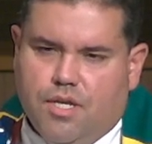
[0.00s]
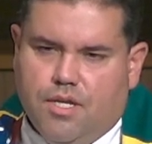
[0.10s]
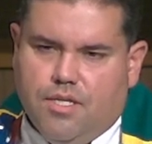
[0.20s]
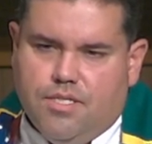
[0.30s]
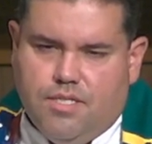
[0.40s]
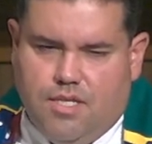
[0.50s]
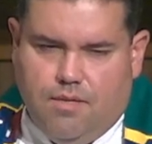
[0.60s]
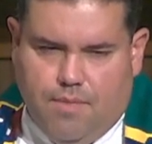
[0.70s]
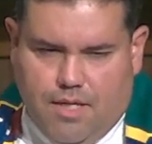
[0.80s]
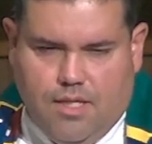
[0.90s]

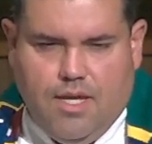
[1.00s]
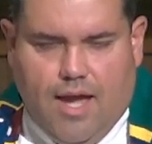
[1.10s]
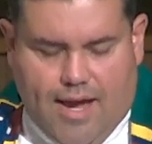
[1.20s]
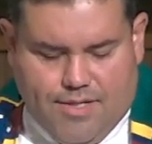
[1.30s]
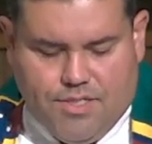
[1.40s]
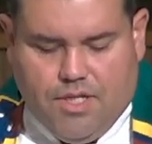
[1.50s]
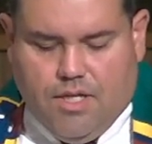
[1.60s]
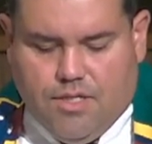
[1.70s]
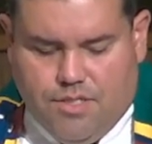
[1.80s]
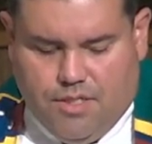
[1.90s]
seemingly asking
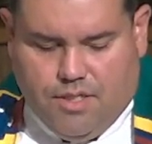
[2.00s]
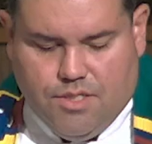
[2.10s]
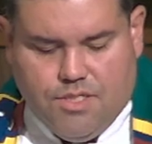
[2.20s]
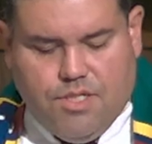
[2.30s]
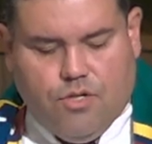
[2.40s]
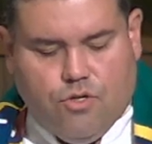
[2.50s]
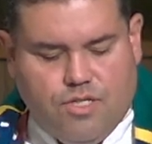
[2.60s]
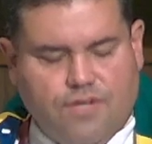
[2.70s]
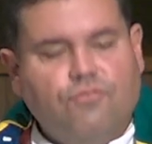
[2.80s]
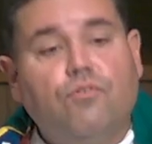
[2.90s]
us to consider
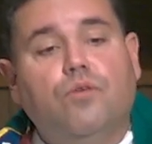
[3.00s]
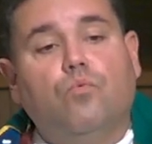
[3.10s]
different